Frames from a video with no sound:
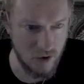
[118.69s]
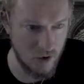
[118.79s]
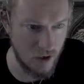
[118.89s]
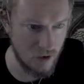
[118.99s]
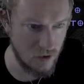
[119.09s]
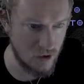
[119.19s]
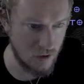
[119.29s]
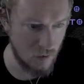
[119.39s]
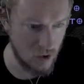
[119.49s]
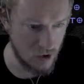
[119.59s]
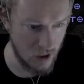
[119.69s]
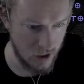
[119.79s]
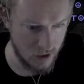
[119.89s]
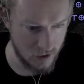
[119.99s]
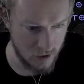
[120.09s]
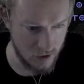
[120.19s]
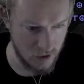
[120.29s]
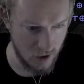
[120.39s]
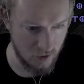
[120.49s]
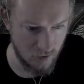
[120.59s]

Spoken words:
not using mosaics and stuff.